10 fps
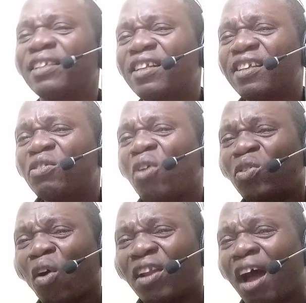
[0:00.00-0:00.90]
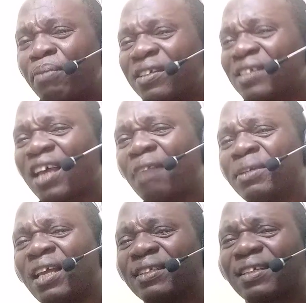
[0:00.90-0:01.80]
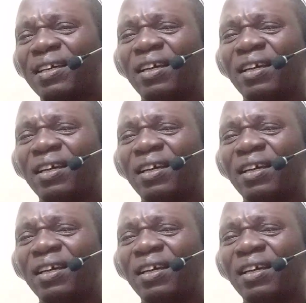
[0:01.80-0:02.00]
It is not other person's happiness.